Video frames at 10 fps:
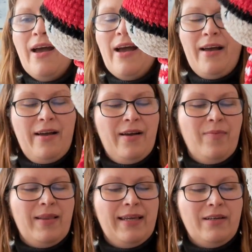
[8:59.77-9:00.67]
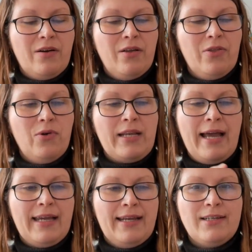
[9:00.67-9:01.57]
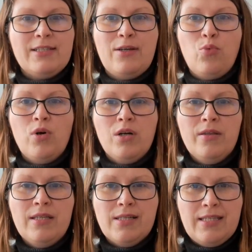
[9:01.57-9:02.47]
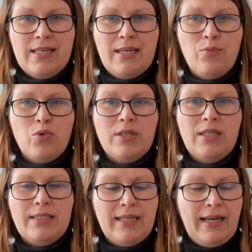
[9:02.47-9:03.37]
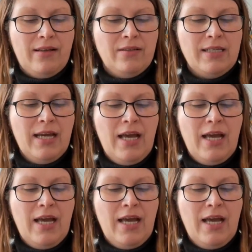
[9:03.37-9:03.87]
But later I thought I can actually work on this thing more detailed,